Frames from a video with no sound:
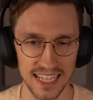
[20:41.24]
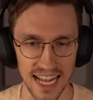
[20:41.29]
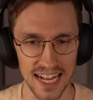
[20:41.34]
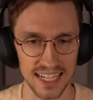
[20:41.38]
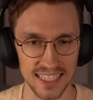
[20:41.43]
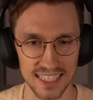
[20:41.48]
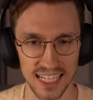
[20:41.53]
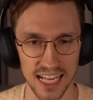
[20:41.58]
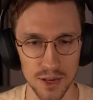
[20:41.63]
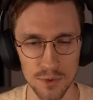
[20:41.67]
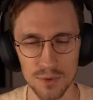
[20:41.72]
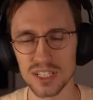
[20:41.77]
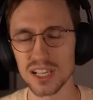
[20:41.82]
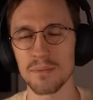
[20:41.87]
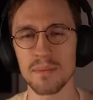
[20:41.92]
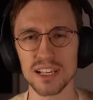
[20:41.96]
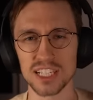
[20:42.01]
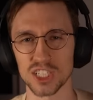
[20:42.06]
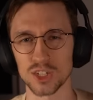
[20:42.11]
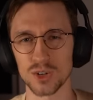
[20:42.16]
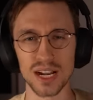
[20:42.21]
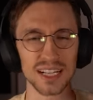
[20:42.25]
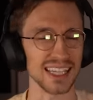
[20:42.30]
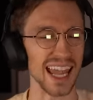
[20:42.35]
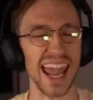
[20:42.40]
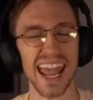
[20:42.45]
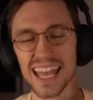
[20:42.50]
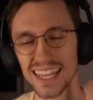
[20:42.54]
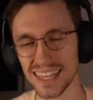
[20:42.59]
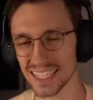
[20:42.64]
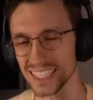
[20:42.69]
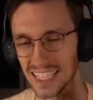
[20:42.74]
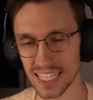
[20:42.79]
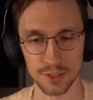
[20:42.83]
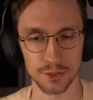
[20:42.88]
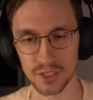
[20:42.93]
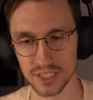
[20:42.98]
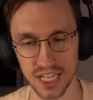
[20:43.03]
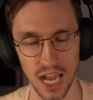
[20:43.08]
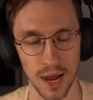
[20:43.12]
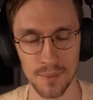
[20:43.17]
Yes, it was a misdirect and the
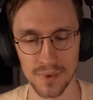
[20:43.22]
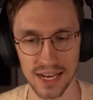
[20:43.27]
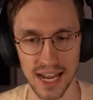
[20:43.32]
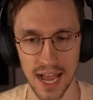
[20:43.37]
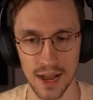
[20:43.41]
secret's coming